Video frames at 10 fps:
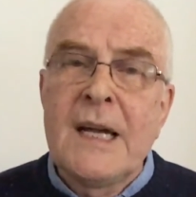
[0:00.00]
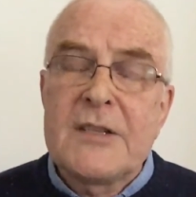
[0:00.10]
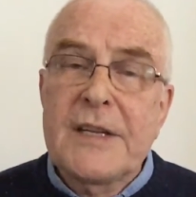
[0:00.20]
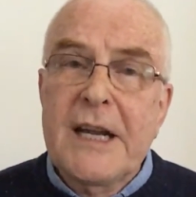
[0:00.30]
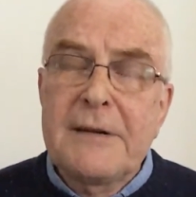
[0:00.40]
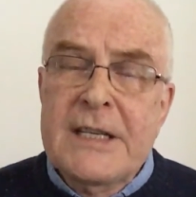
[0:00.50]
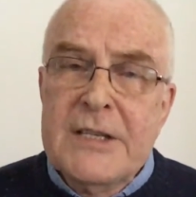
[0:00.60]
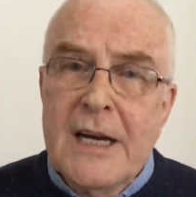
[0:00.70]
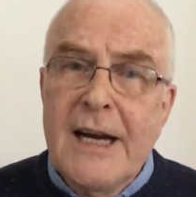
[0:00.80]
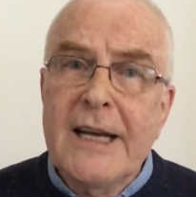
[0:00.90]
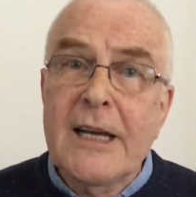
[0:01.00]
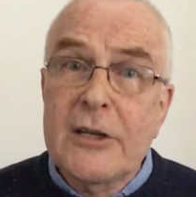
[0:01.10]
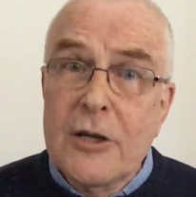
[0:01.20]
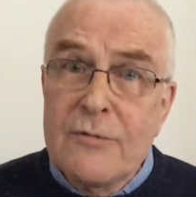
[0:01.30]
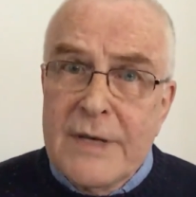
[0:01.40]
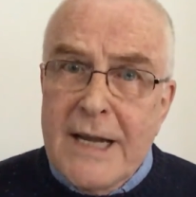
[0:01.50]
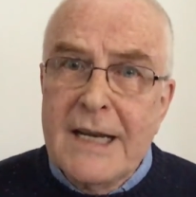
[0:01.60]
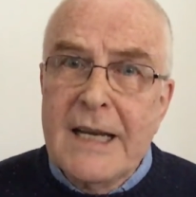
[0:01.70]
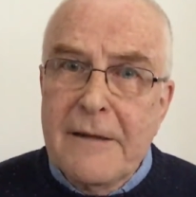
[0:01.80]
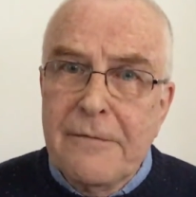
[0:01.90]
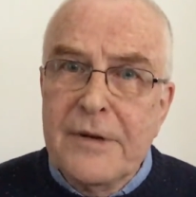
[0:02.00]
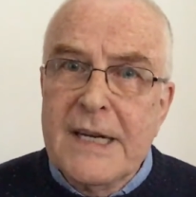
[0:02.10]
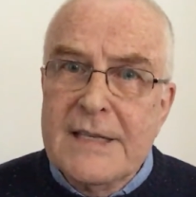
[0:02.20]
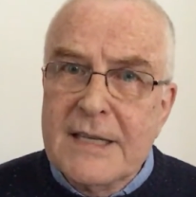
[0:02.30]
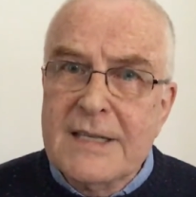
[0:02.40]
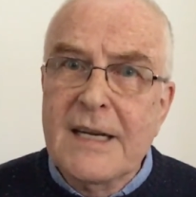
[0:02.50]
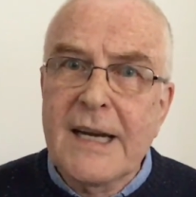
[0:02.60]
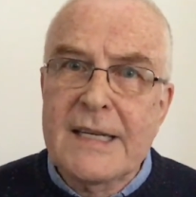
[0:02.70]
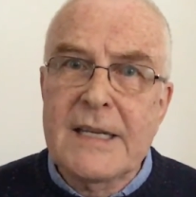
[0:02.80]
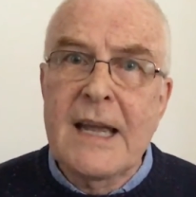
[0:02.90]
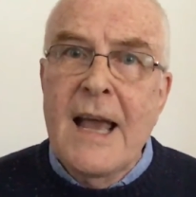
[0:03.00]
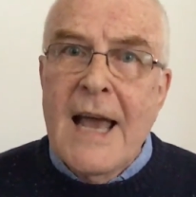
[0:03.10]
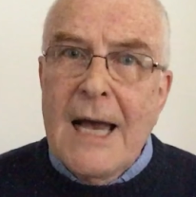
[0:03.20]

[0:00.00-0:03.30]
to their entire uniquely free society,